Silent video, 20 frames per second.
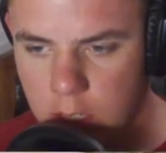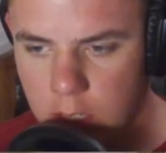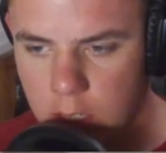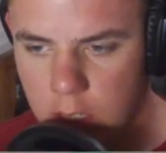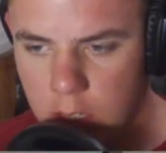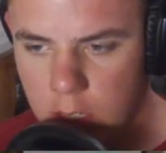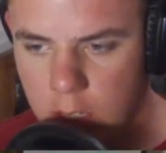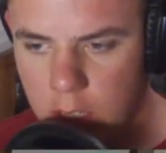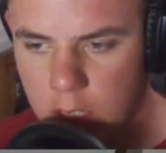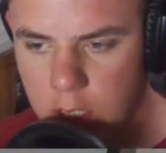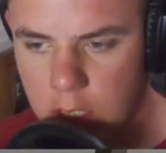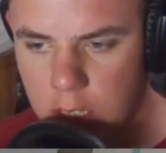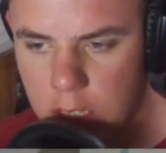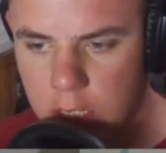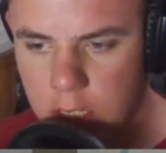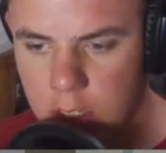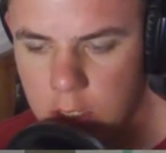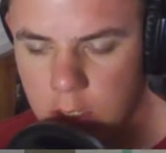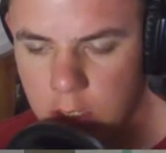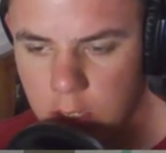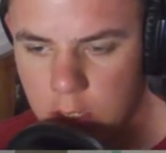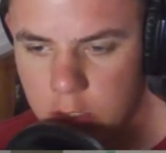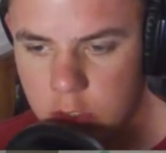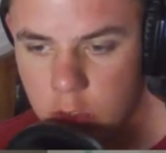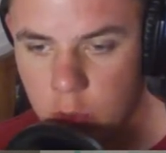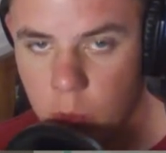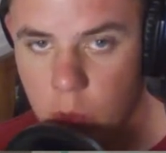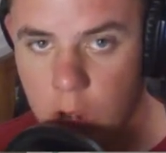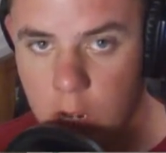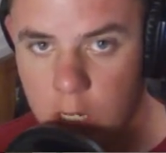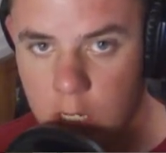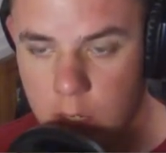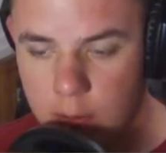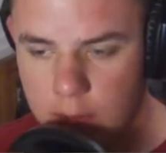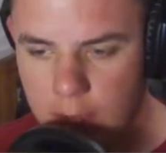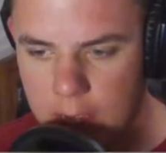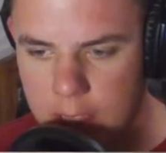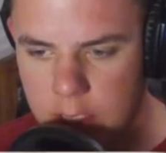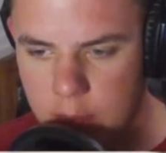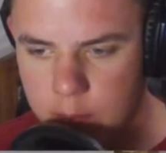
And then you can also walk up as a